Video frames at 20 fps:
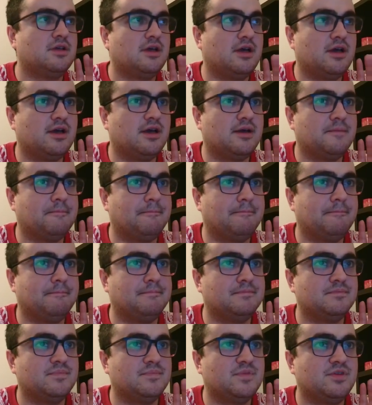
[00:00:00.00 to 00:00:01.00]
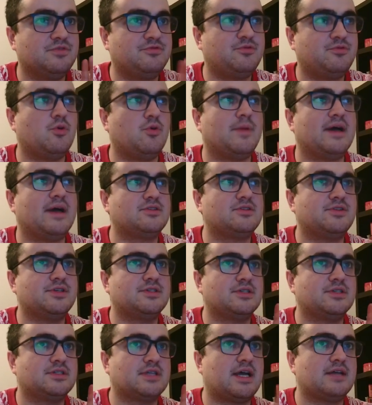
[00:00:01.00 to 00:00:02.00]
um, formats,
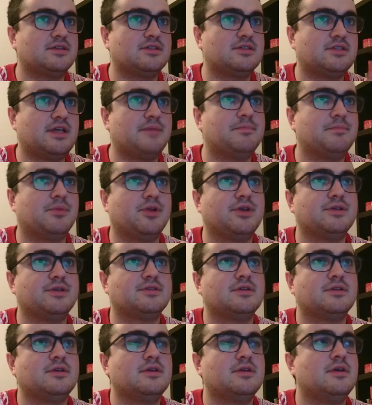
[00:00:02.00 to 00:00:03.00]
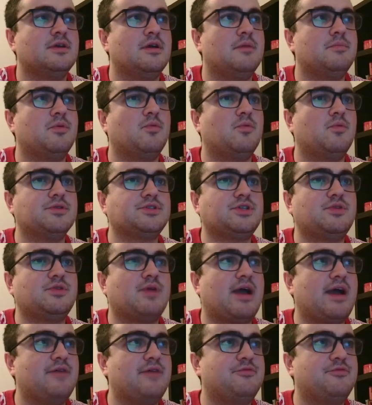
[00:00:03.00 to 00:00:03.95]
this exact template. But once you have